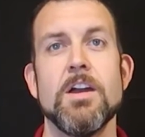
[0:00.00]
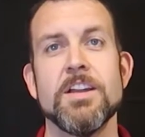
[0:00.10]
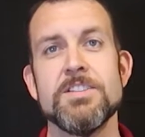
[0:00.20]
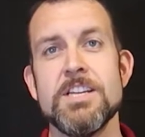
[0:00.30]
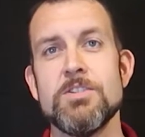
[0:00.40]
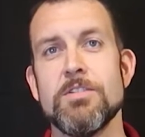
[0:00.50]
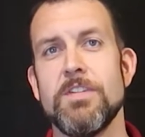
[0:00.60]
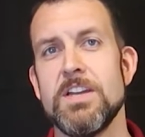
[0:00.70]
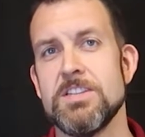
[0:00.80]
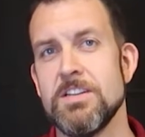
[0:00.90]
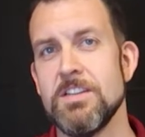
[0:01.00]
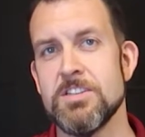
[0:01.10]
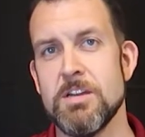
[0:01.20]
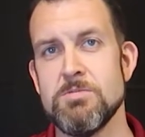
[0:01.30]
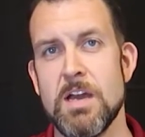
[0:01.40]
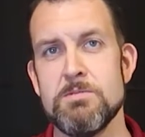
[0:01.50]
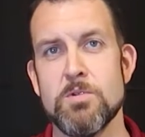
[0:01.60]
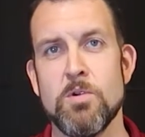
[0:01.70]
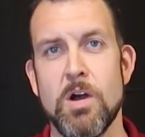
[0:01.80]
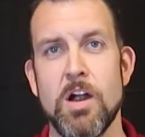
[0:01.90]
Concentric facing is sometimes
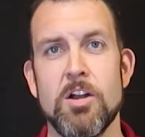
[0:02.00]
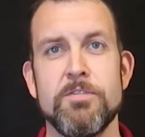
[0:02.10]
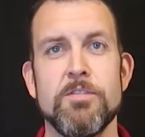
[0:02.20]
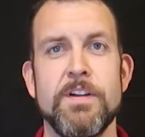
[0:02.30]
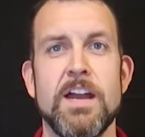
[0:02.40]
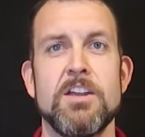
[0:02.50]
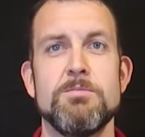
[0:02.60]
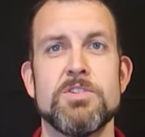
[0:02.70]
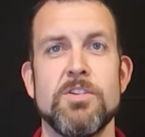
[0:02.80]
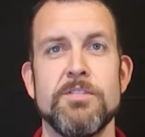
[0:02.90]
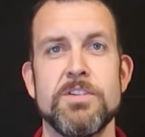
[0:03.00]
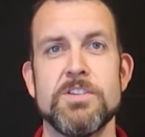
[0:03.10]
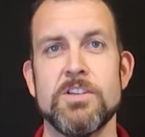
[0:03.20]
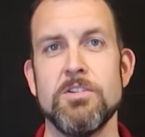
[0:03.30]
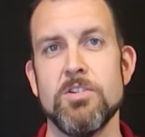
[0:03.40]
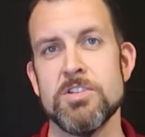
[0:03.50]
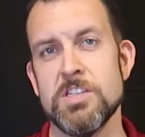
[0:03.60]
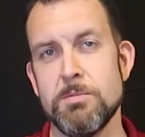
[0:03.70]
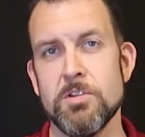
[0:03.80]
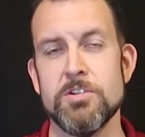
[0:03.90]
required for vacuum service and looks
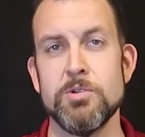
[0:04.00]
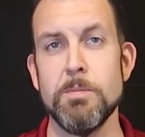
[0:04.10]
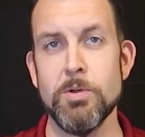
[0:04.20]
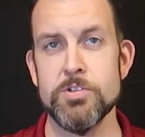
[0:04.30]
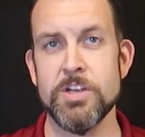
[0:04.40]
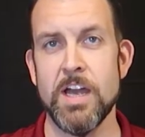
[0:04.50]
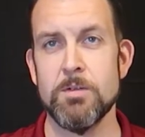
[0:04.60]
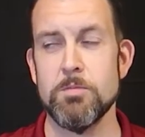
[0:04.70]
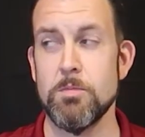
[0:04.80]
similar to a bullseye.